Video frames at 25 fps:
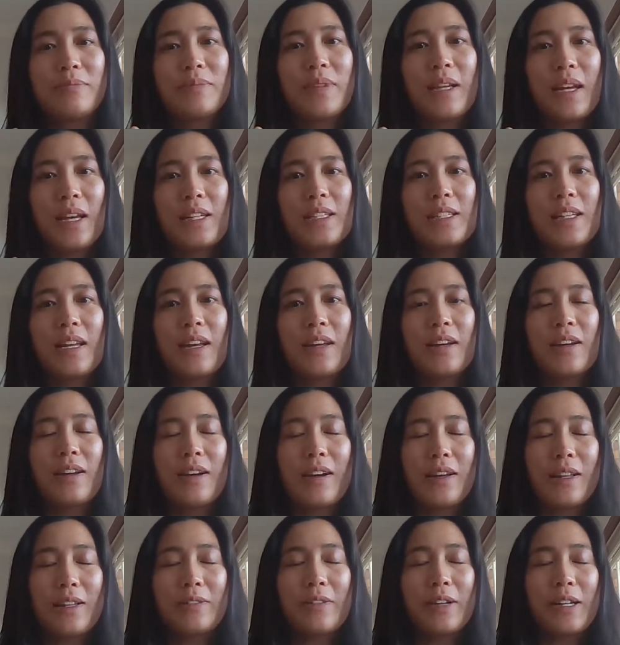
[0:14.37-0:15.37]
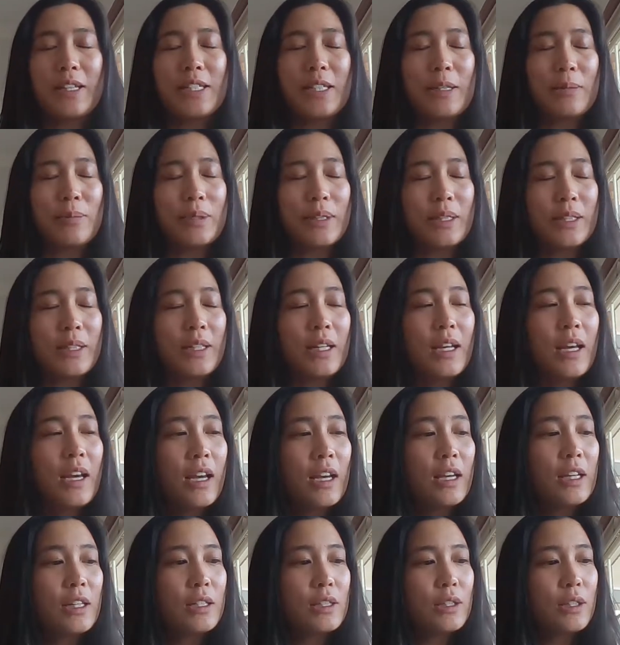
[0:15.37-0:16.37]
Hashtag Carly Rae Jepsen.
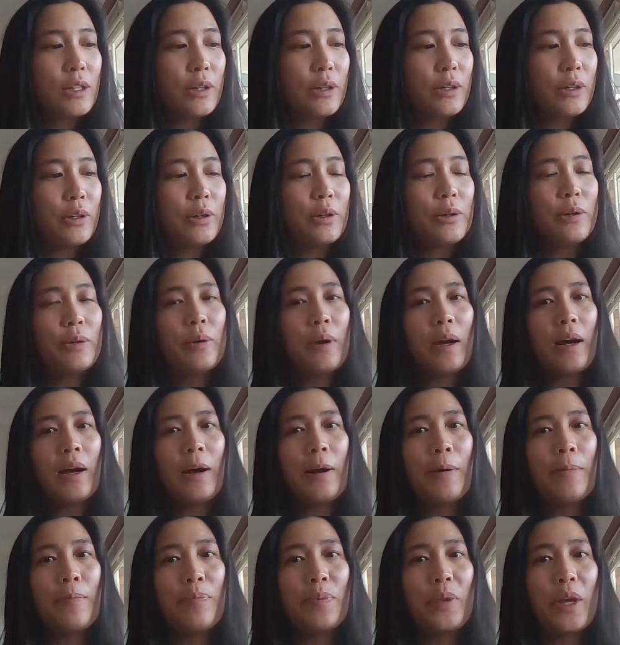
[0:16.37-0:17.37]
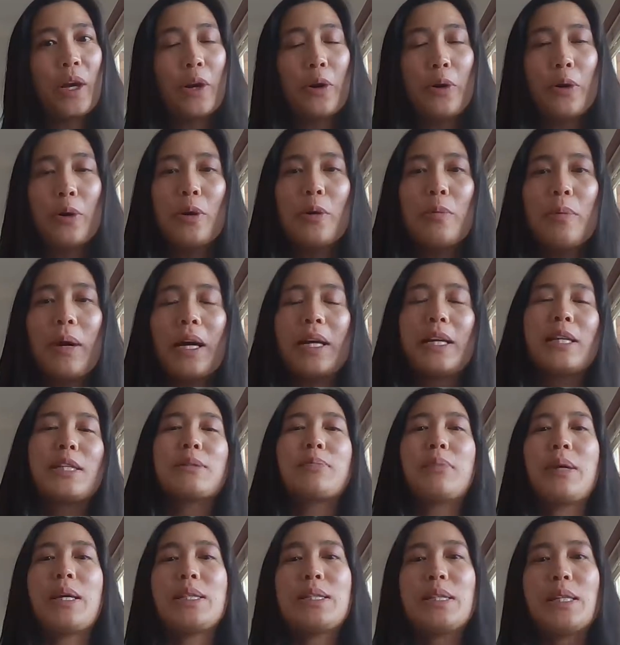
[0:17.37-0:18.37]
So a callback is
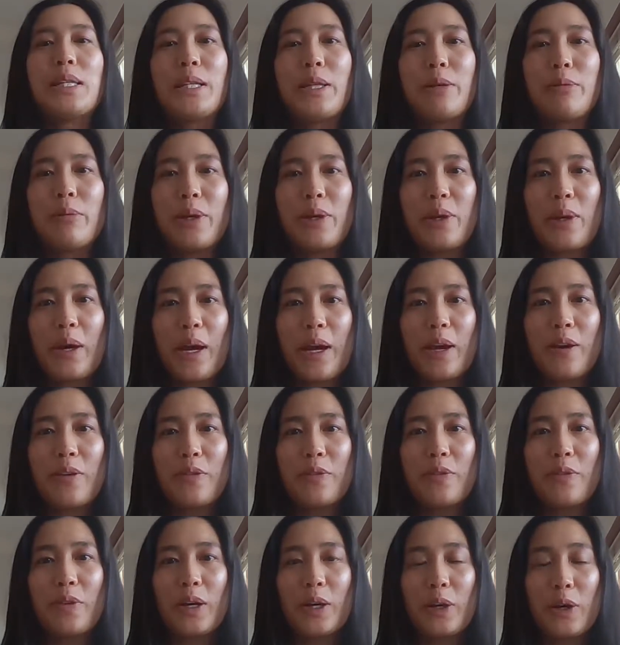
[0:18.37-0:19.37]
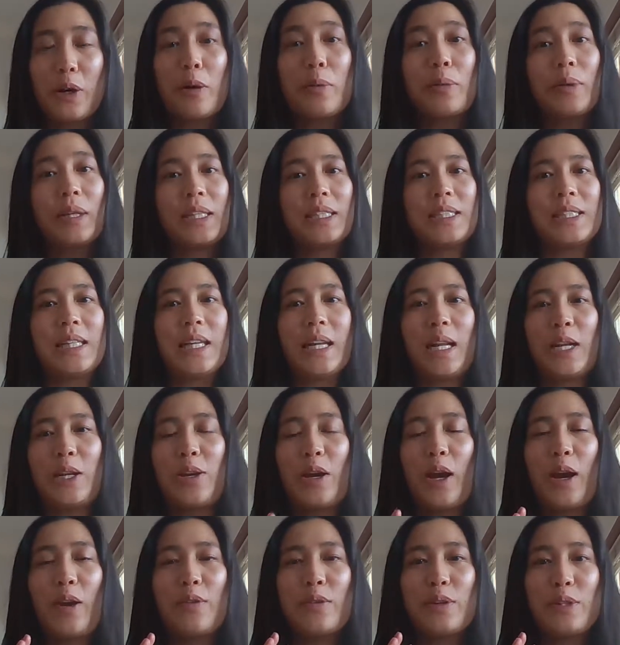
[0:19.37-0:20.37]
basically where you have a comedy set and you
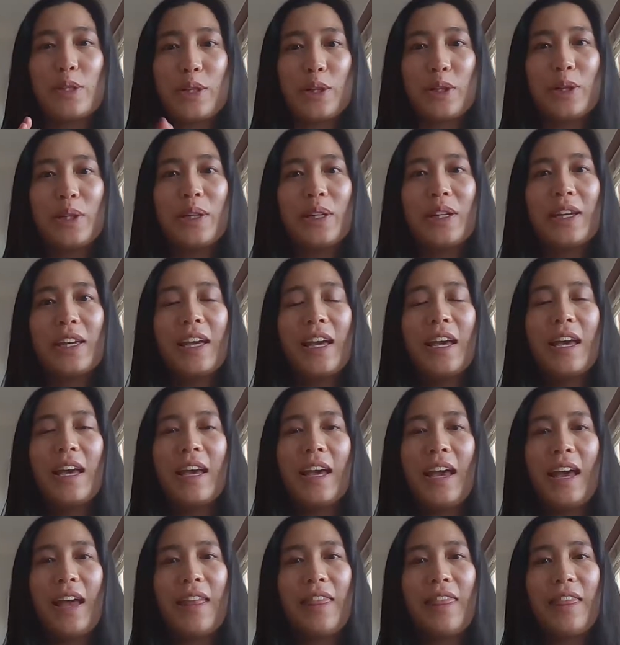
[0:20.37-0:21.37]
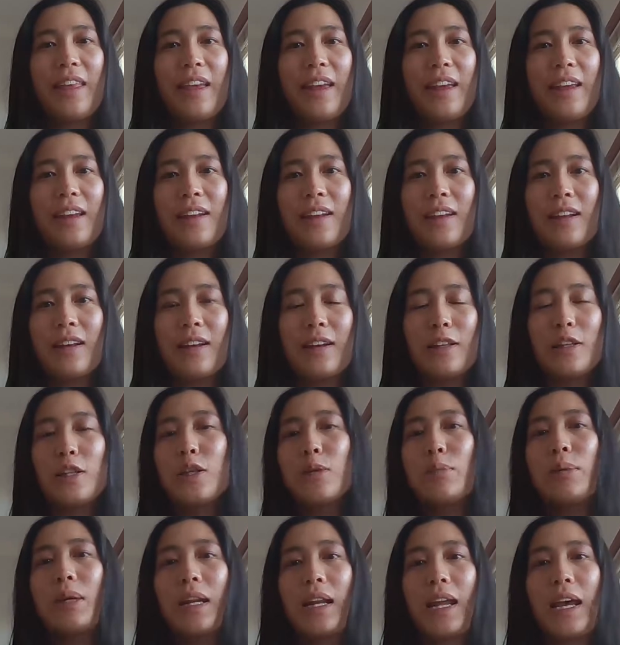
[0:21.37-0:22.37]
have a joke, and then a
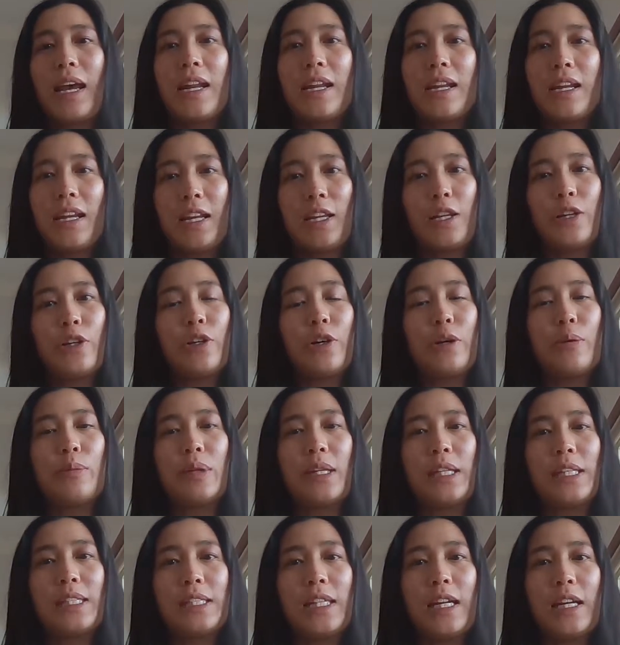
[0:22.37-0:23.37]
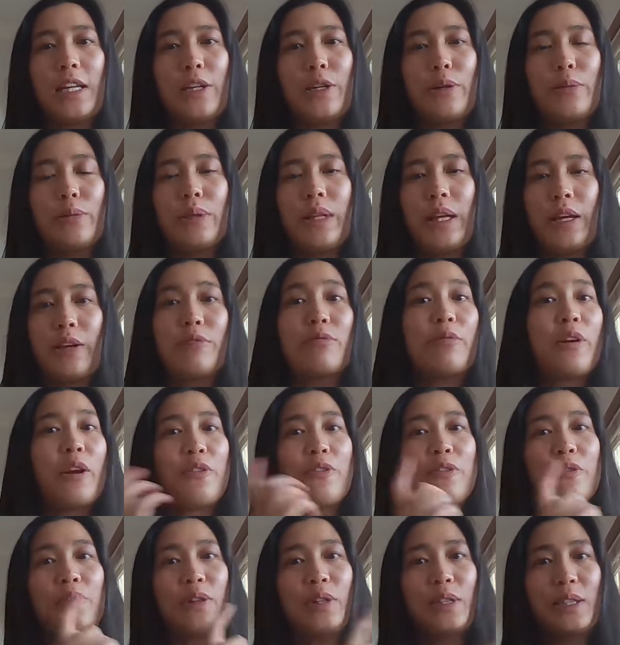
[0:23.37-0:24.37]
little bit later in your comedy set you will like
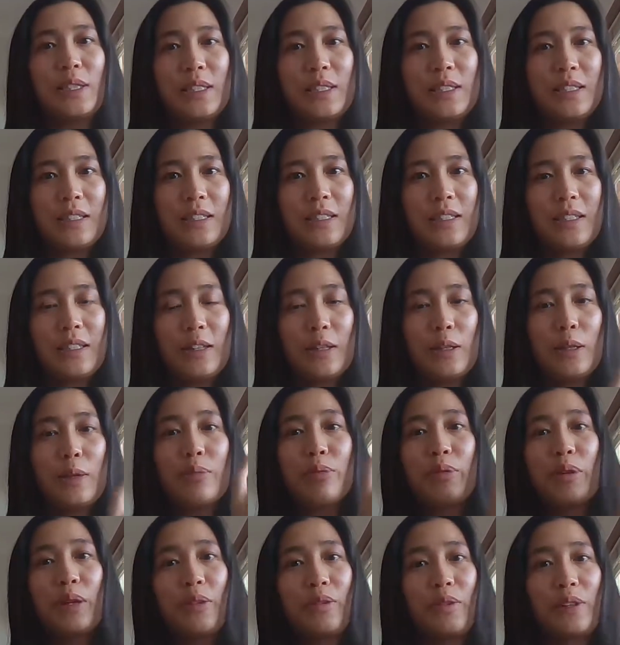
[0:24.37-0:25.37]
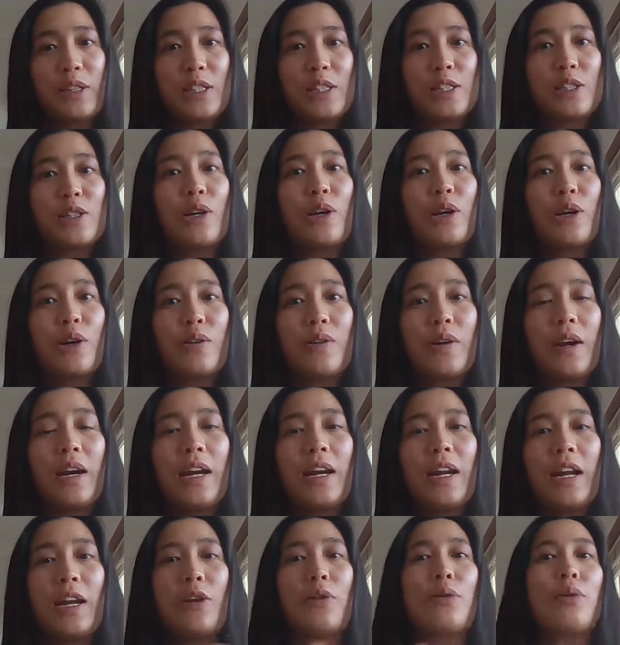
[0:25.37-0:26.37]
reference the previous joke,
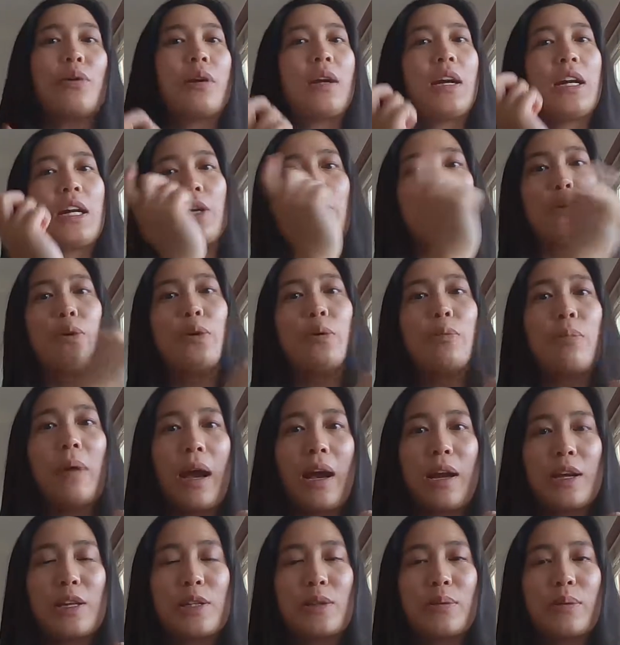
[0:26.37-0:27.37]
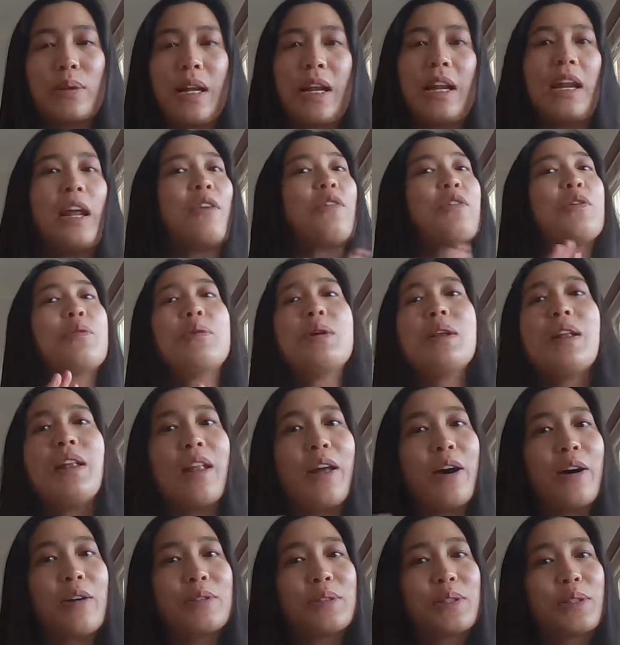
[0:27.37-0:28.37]
right? And you kind of call back to it, and everyone
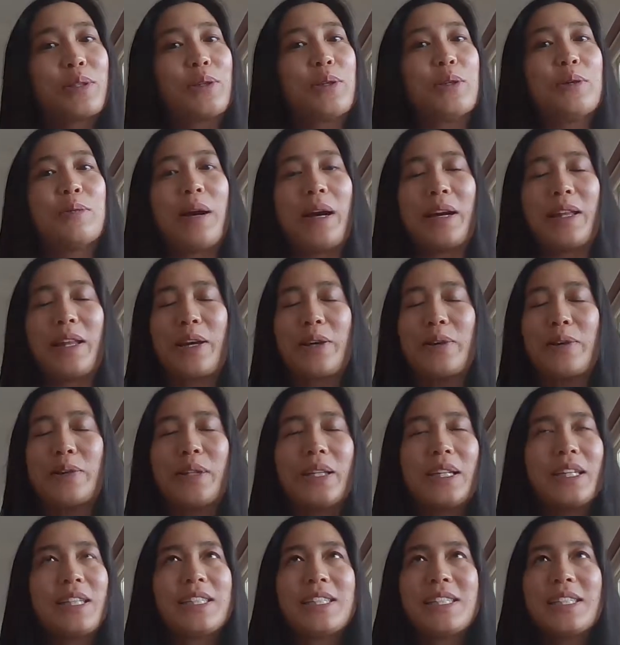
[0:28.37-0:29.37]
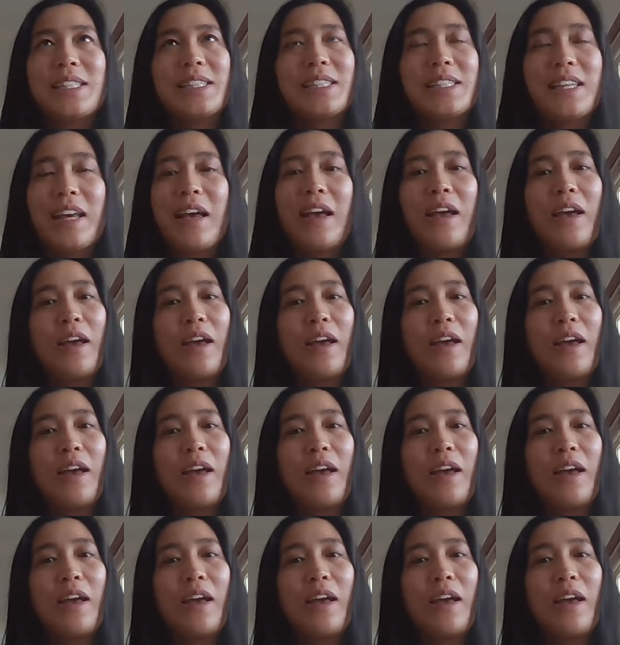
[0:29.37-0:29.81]
loves a callback. Like audiences